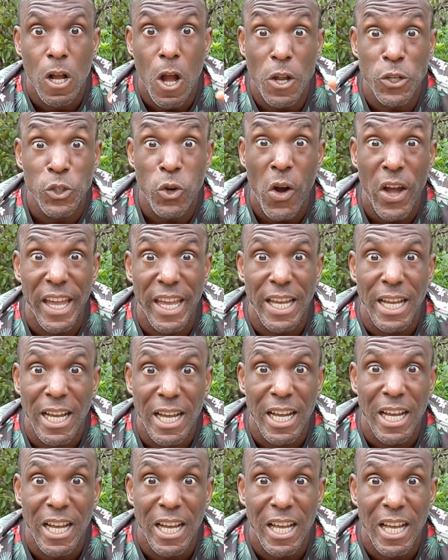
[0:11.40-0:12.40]
Joy,
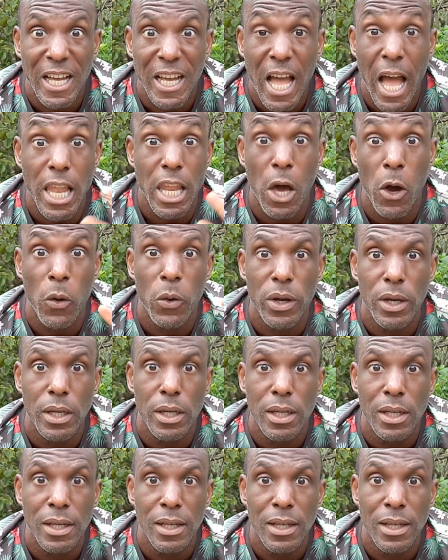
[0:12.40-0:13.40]
hello,
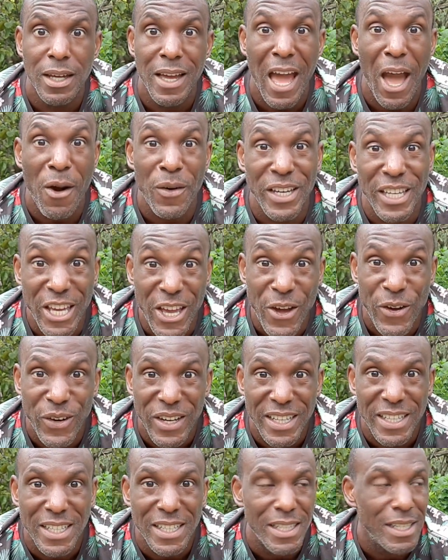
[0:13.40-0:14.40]
how are you?
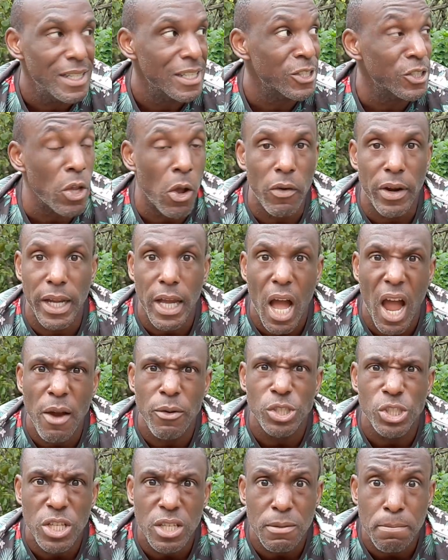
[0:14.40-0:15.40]
Sorry, I
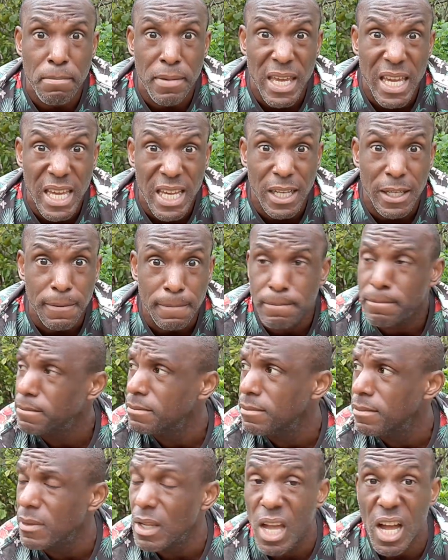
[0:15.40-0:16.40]
was just being
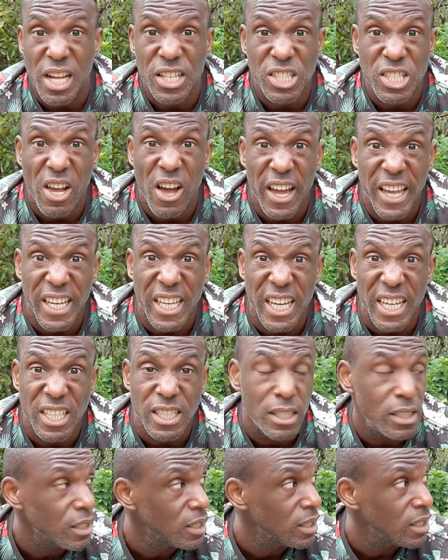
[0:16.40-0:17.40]
a tiger.
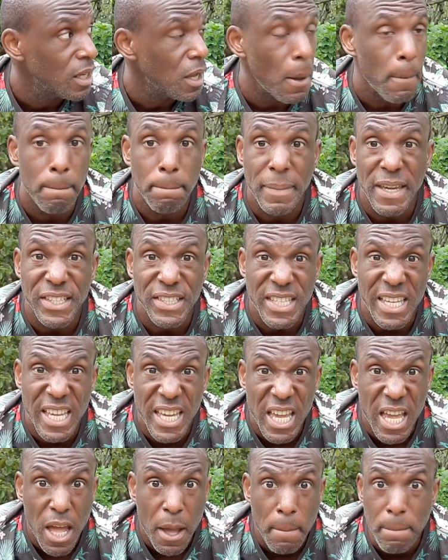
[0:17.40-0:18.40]

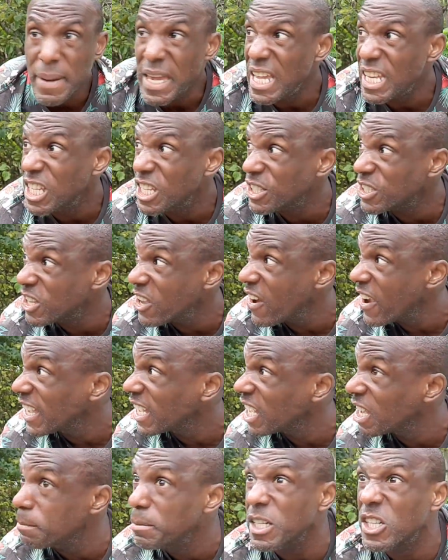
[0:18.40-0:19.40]
Busy being a
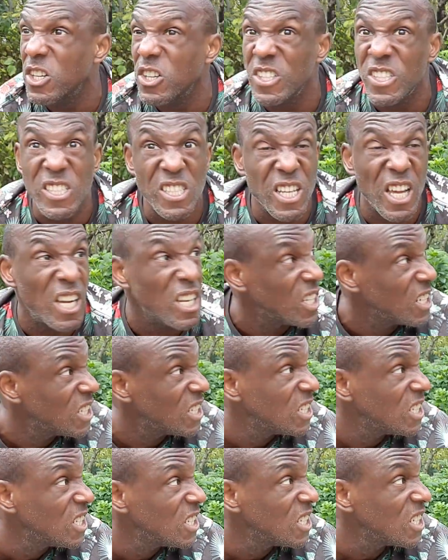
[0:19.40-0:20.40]
tiger because
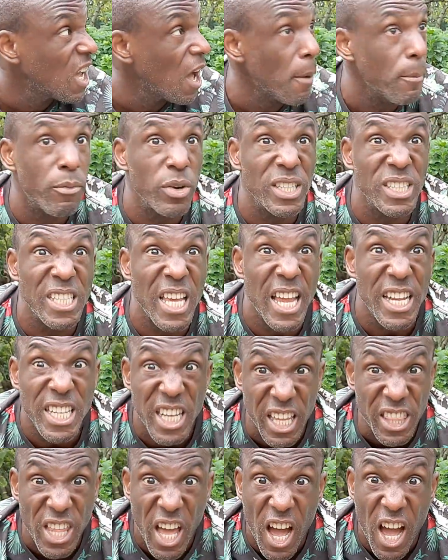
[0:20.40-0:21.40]
I'm
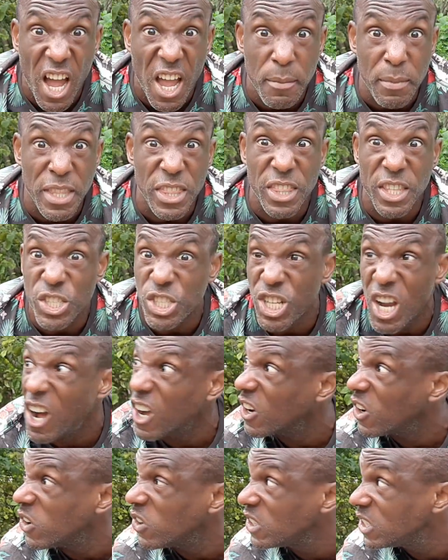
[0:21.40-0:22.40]
pretending that I'm in the
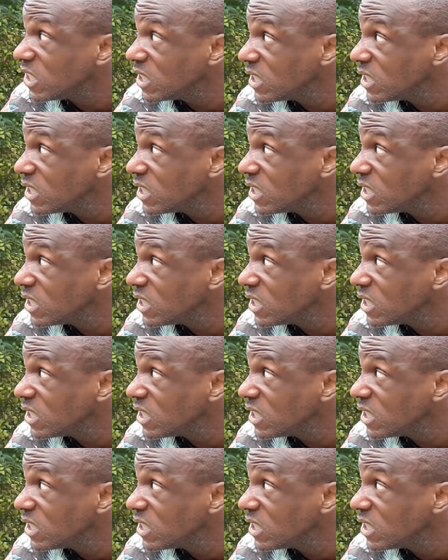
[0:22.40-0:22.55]
jungle.